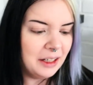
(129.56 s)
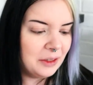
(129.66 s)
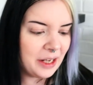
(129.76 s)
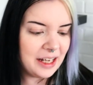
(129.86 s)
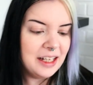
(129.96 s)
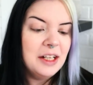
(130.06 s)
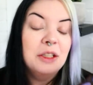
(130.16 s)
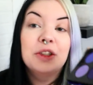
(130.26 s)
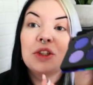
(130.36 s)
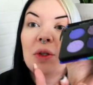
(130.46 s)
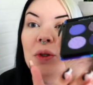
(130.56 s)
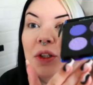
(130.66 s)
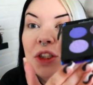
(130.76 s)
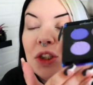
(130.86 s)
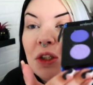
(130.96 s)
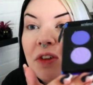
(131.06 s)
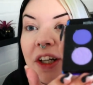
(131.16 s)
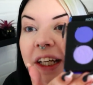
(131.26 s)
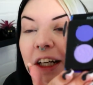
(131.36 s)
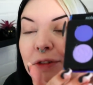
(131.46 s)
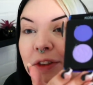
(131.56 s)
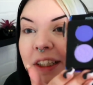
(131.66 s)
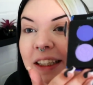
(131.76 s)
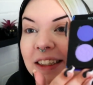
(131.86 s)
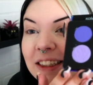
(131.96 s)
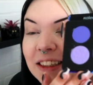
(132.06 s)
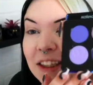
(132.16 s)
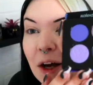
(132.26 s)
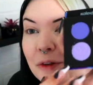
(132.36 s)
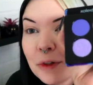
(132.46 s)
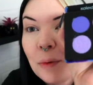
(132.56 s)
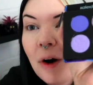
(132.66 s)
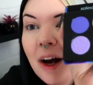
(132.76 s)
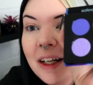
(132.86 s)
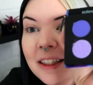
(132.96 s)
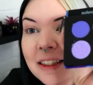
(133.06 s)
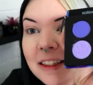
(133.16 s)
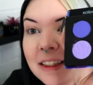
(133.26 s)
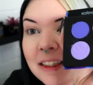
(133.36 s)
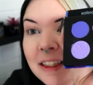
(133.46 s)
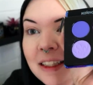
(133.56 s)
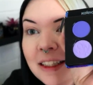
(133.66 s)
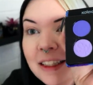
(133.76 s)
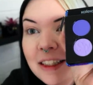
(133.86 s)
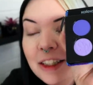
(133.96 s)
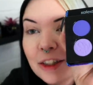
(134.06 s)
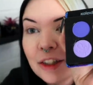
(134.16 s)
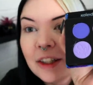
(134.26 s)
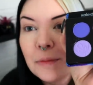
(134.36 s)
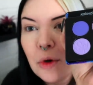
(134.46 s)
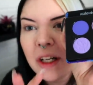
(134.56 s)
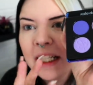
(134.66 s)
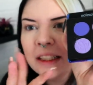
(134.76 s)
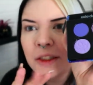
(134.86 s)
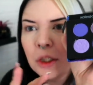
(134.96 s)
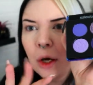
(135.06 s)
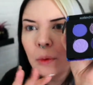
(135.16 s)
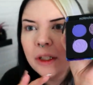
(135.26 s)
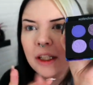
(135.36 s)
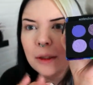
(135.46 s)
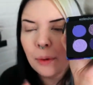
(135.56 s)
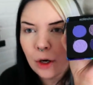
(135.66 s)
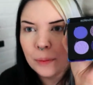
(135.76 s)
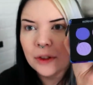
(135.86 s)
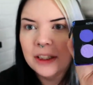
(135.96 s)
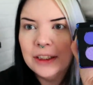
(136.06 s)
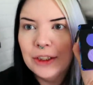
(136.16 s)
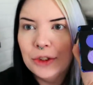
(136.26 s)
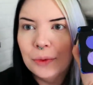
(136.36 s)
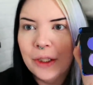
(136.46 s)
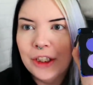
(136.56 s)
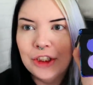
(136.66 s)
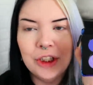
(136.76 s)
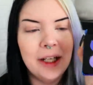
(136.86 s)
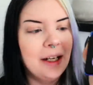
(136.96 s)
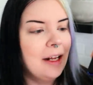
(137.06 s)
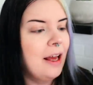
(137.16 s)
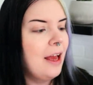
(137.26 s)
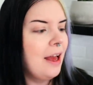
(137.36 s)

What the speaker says: Okay, so I'm gonna show you very carefully. This is the other quad here. More indigo-y, purpley situation.